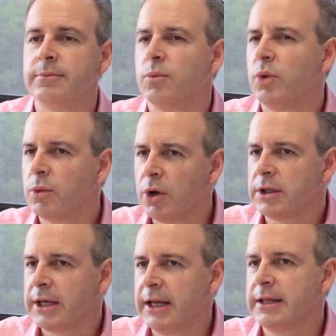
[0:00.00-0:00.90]
we
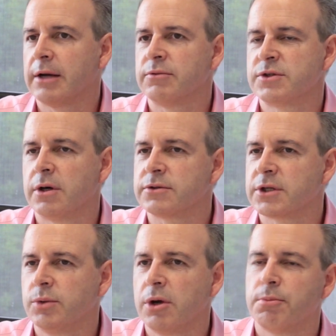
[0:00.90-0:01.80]
weren't getting that result.
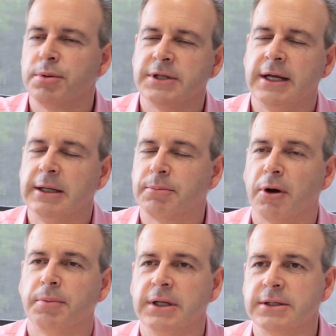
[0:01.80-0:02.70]
So we were presenting
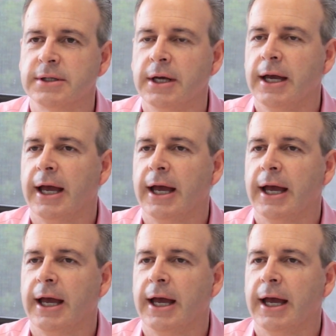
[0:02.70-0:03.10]
properties